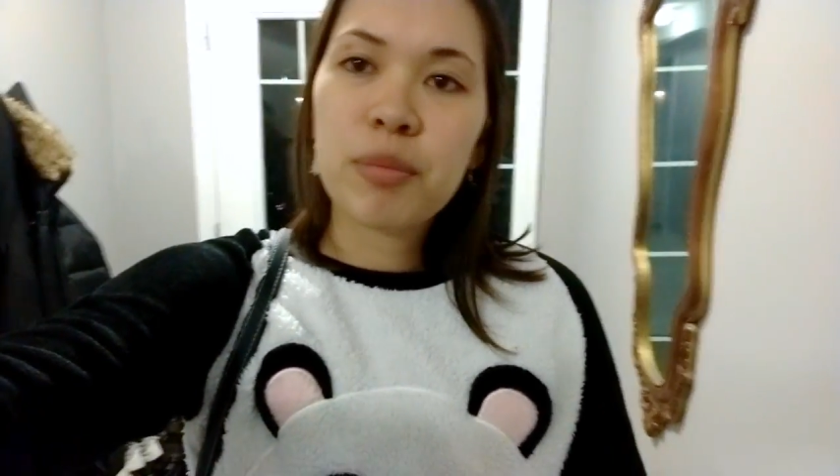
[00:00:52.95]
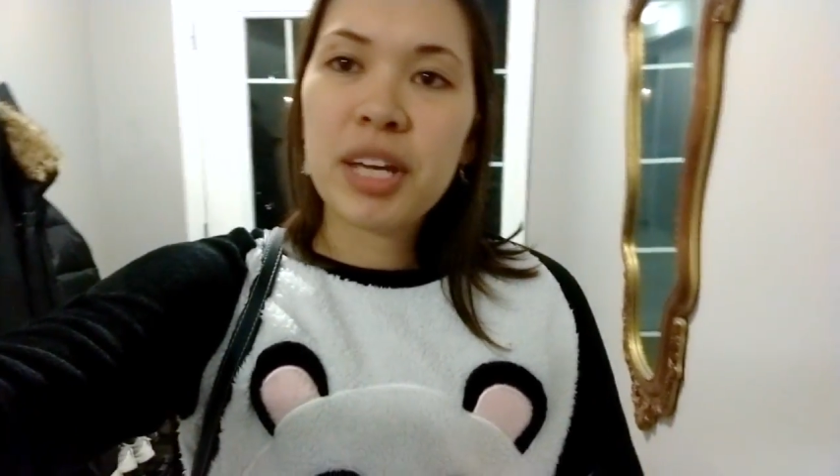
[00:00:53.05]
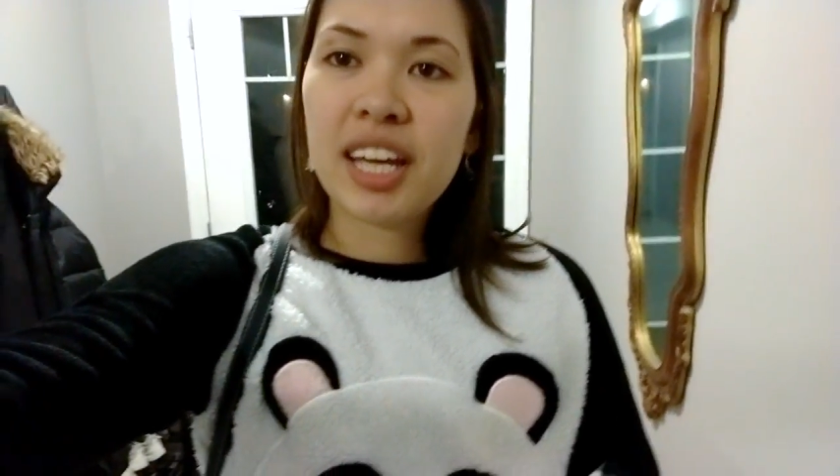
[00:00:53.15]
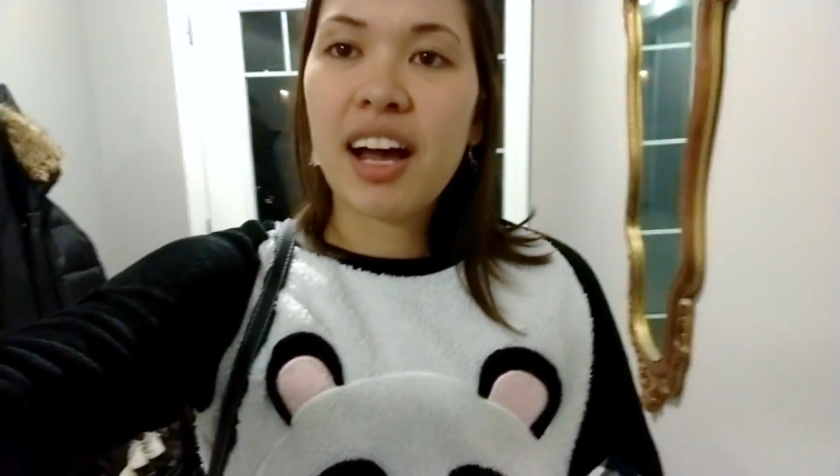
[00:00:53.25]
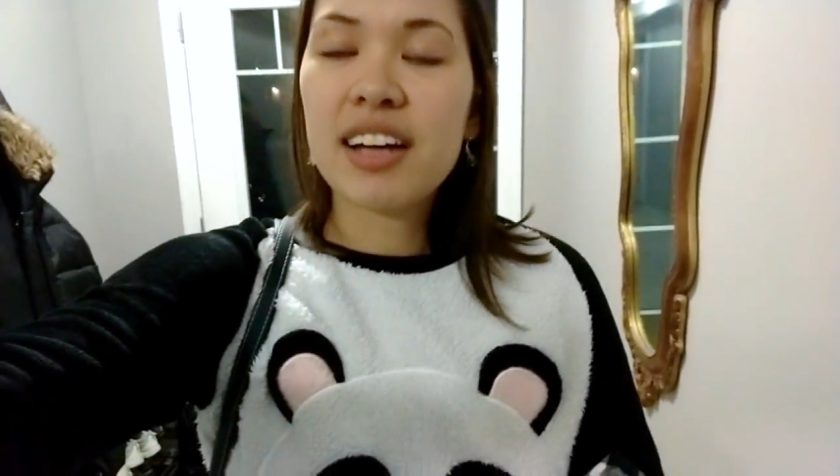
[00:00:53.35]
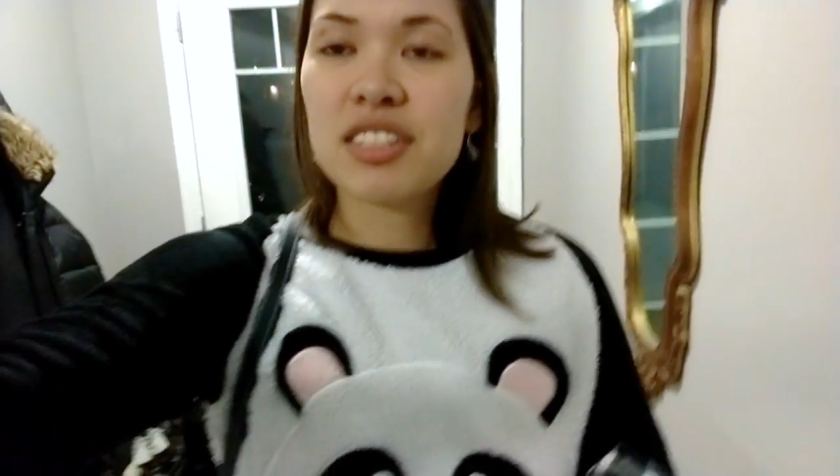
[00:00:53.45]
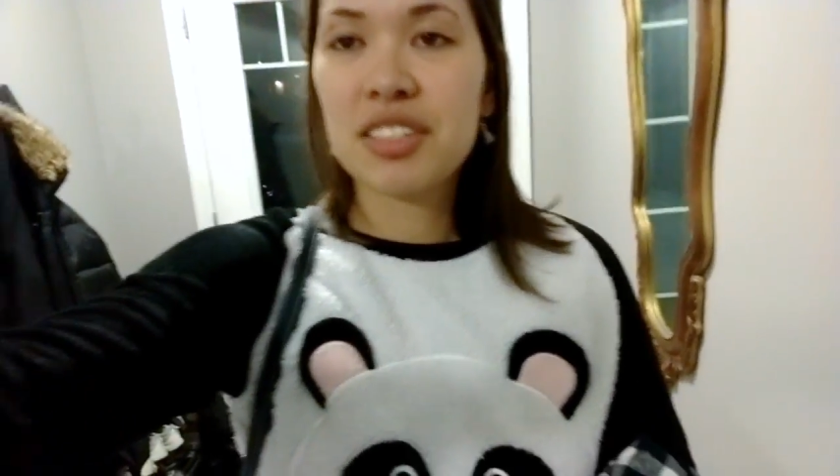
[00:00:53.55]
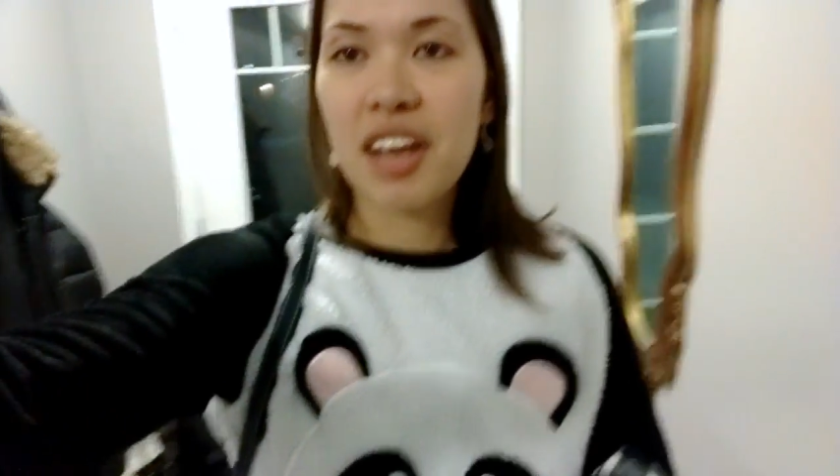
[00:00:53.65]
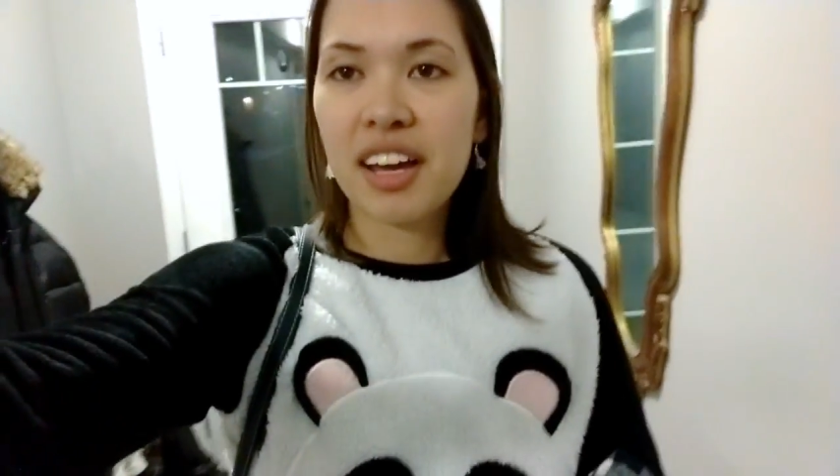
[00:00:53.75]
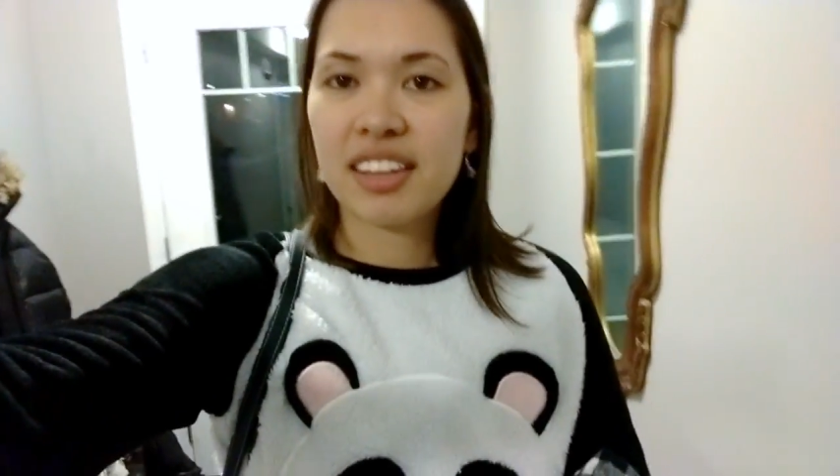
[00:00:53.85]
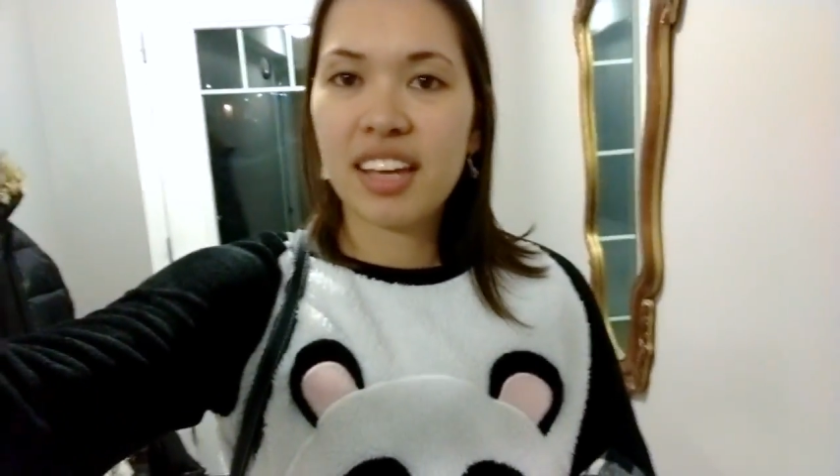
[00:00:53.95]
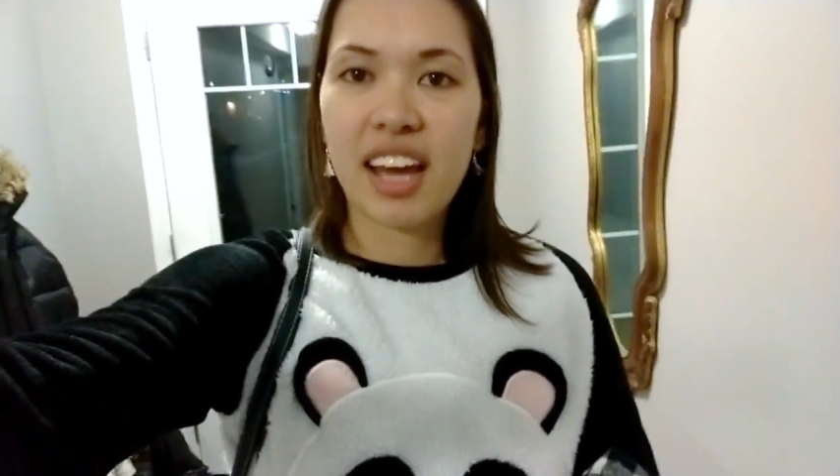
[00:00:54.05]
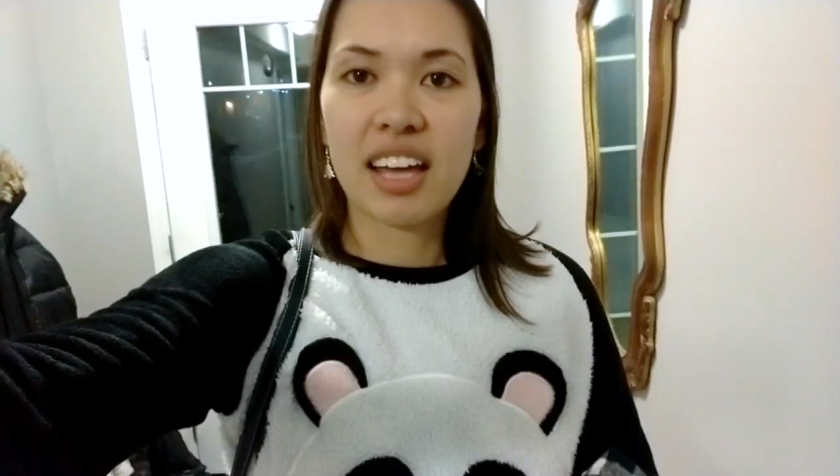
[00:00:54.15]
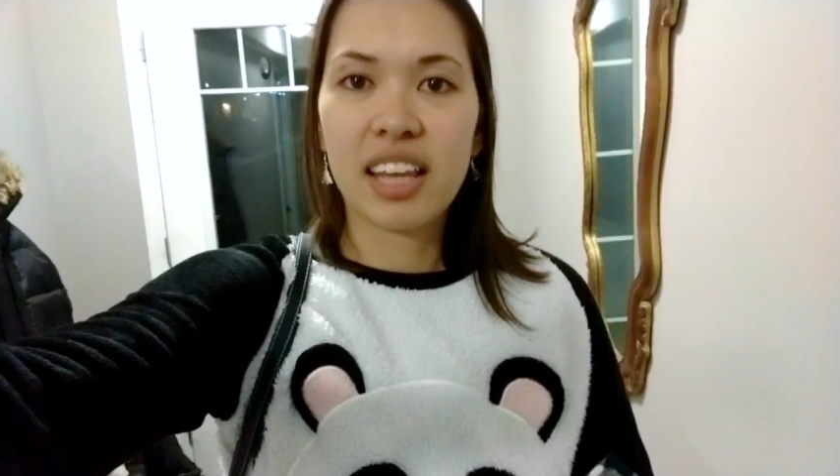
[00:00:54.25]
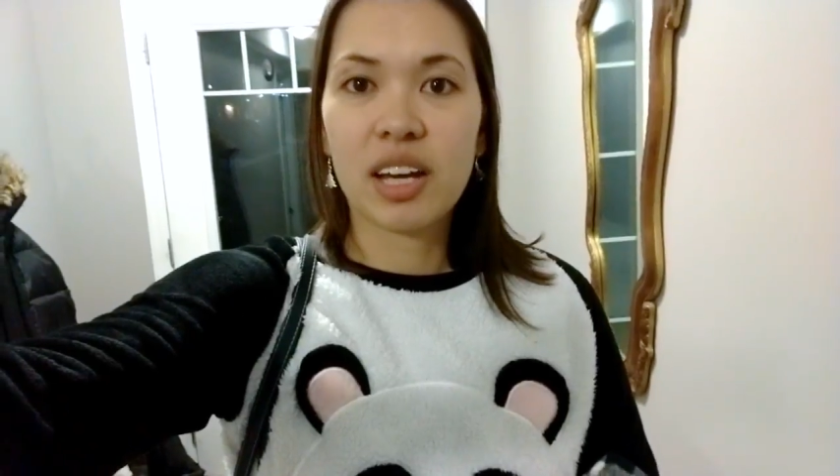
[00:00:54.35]
For me, I just thought they
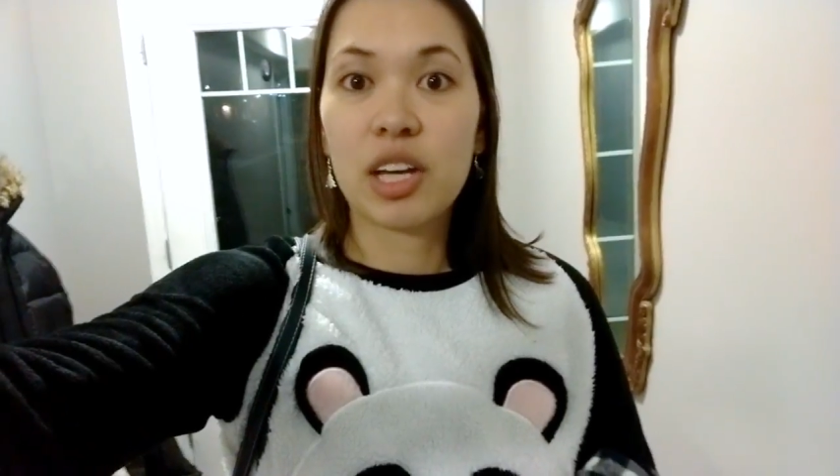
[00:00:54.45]
had like